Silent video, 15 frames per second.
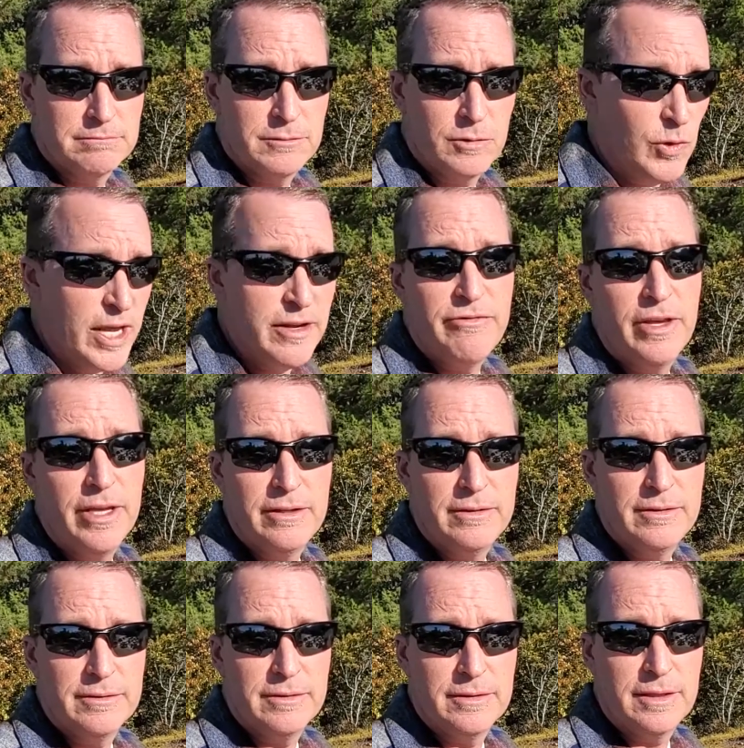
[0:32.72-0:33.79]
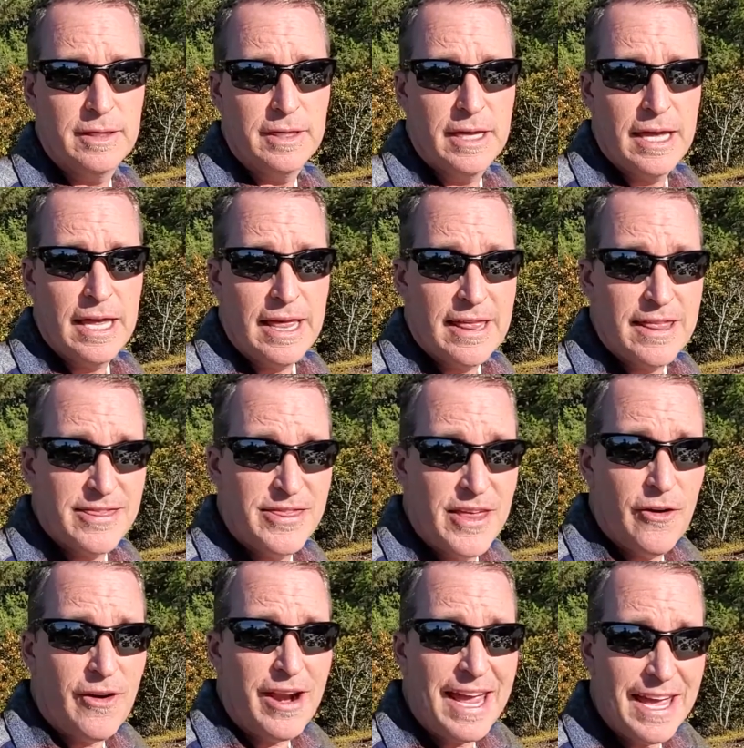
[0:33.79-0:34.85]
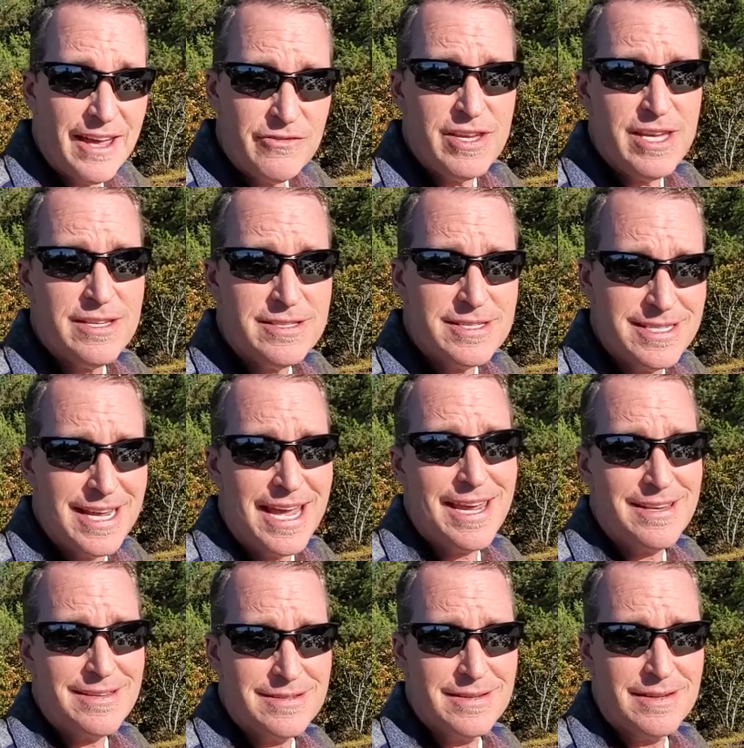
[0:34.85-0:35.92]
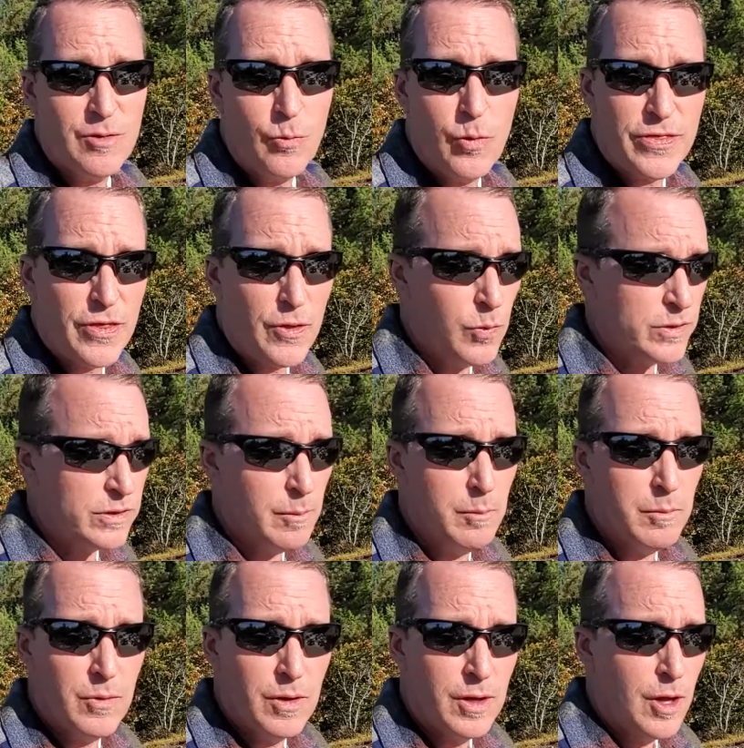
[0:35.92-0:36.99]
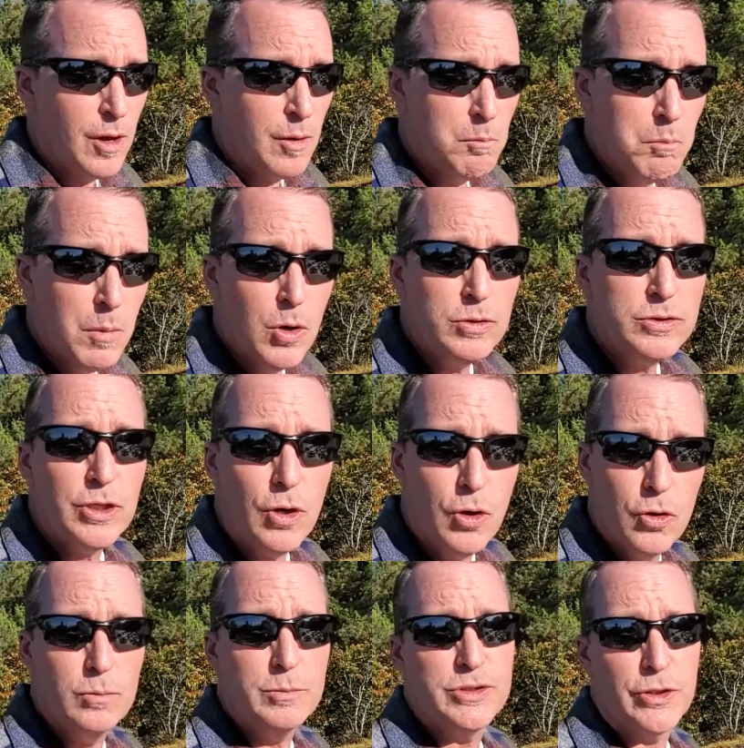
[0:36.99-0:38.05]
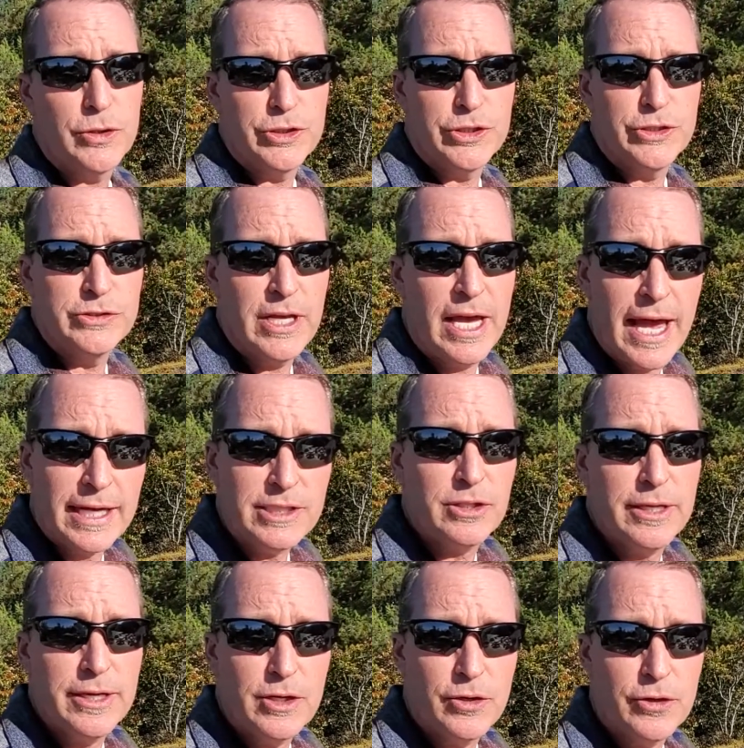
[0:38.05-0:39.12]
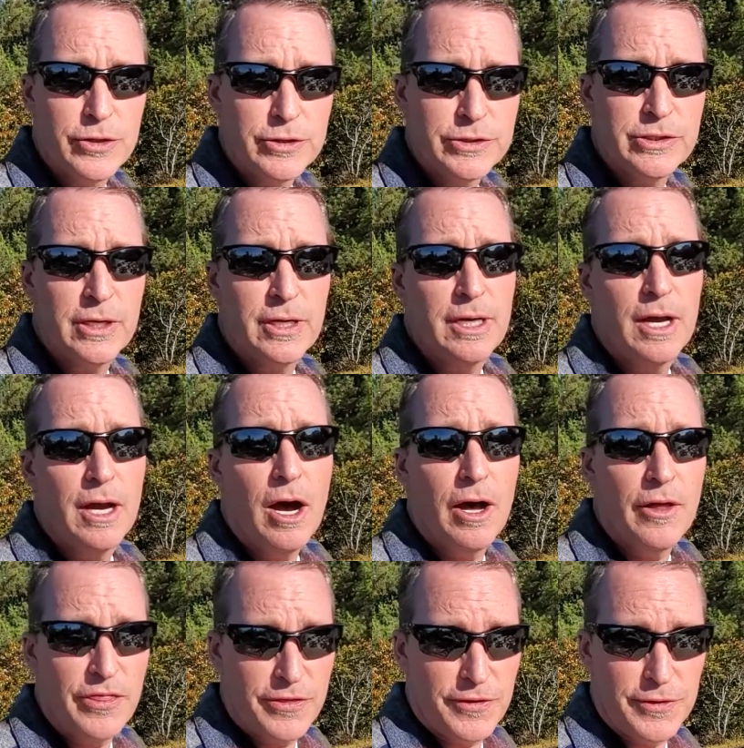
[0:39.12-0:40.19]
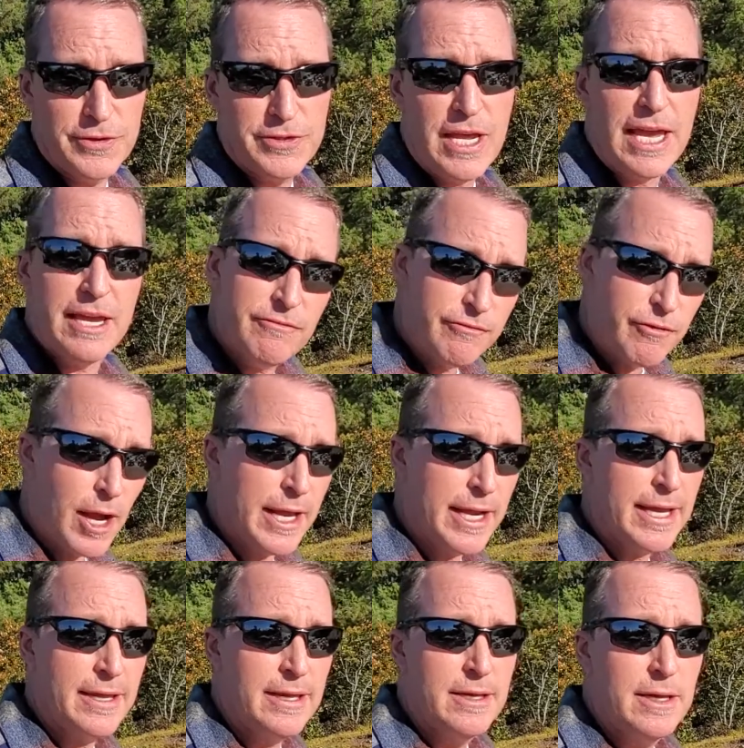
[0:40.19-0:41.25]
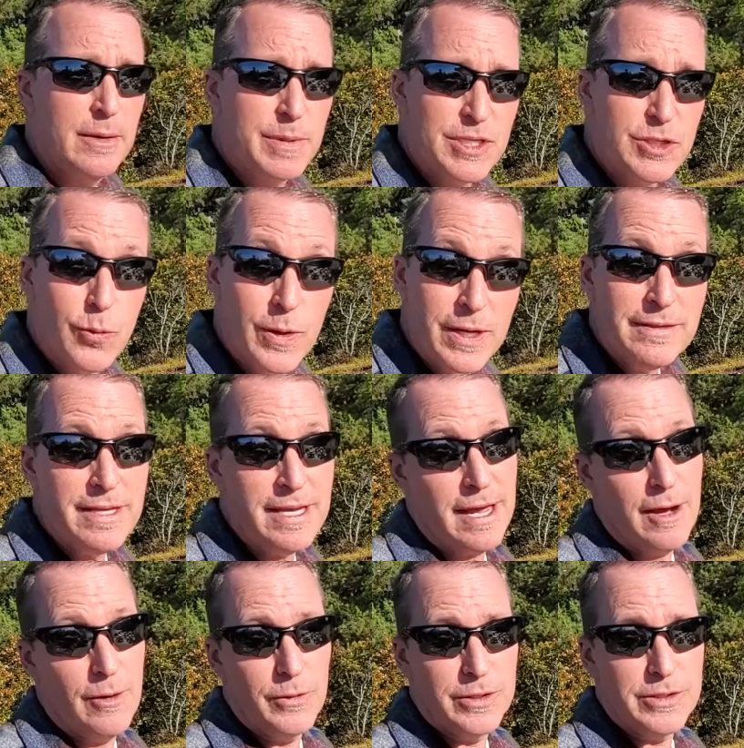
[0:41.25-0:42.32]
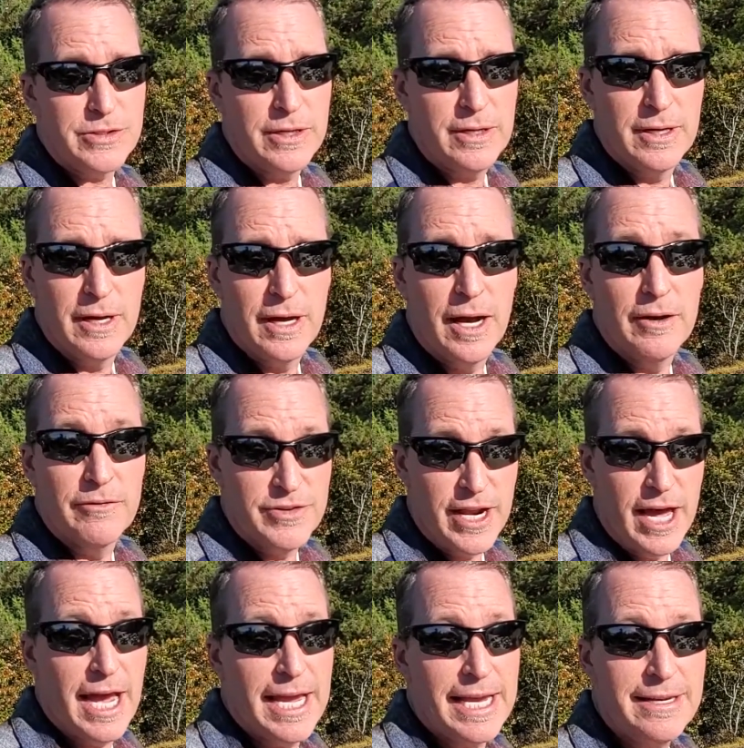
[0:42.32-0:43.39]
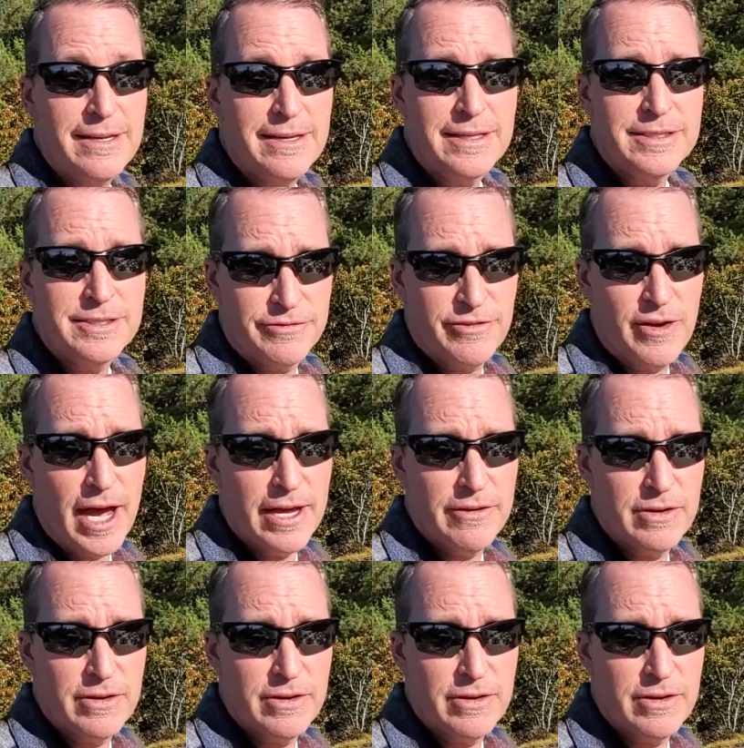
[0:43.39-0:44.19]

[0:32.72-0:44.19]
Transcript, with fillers: Redfin, their heaviest days with the most home searches actually occurs on Thursday and Friday between the hours of 9 to 5.